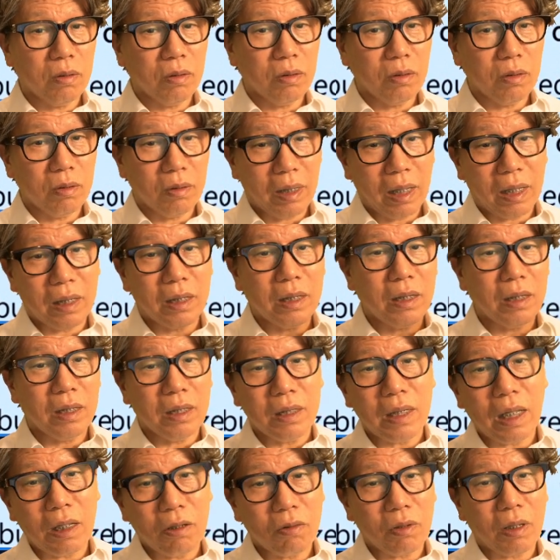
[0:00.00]
I once
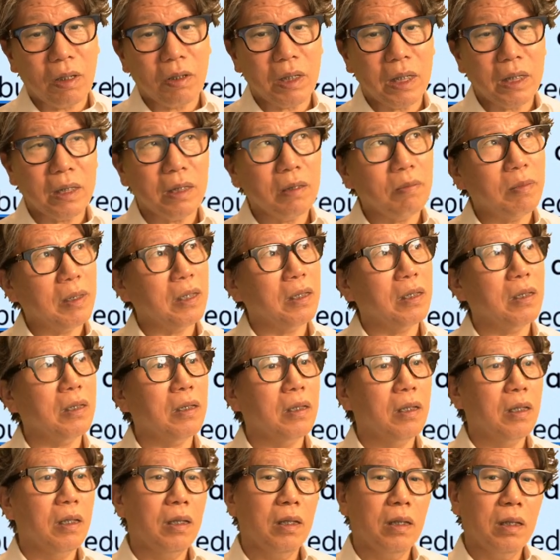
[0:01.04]
relocated my dental
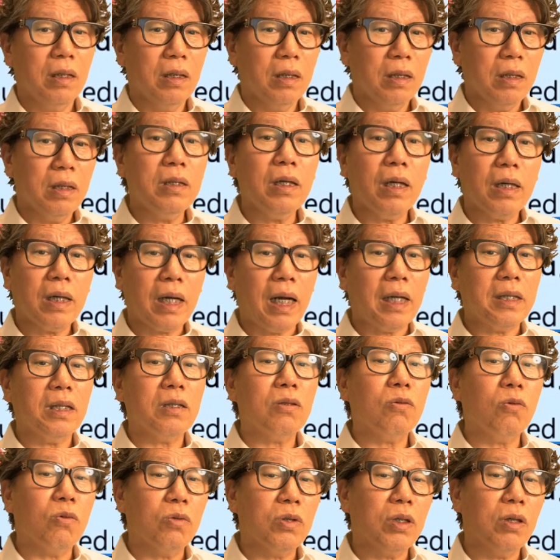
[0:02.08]
practice, but previous
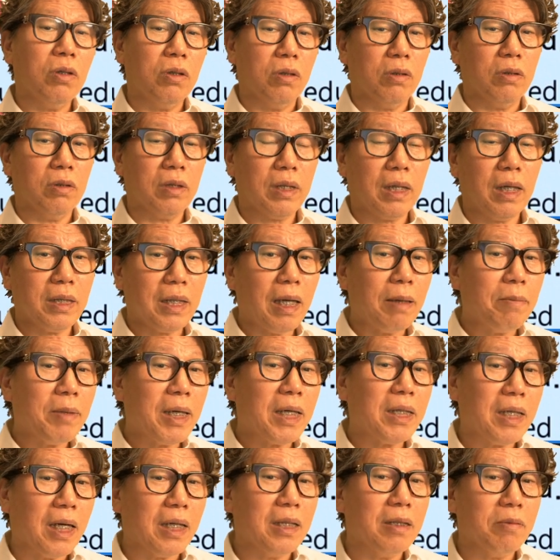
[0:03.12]
patients still come to see
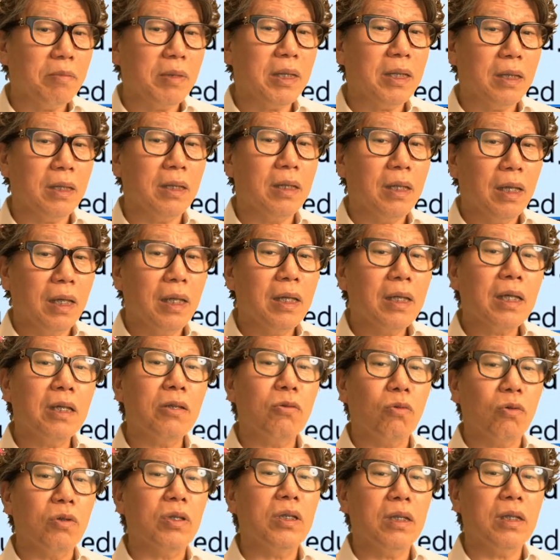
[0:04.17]
me. They keep coming
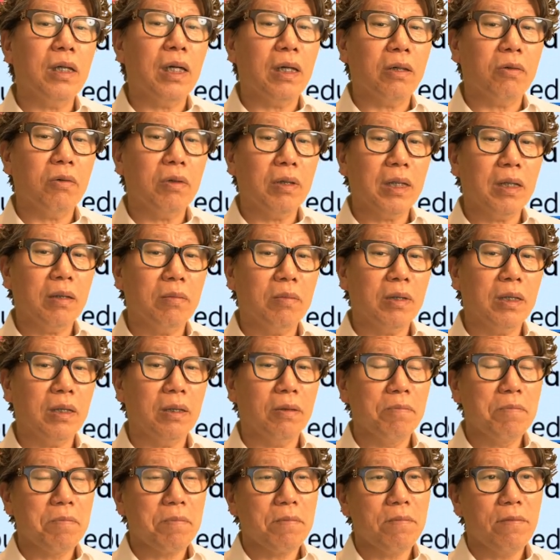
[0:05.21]
unless there is a special
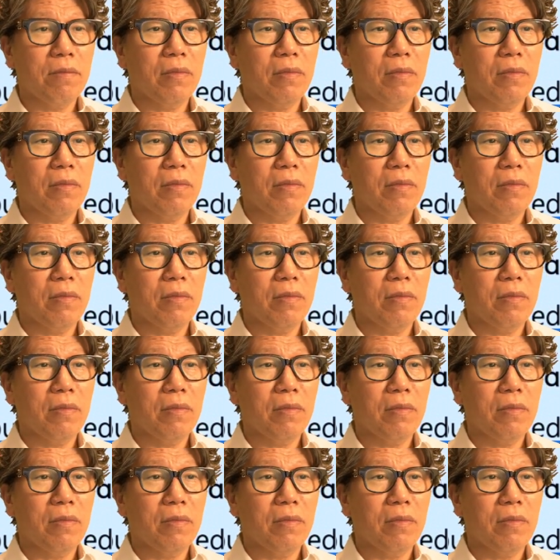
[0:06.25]
problem.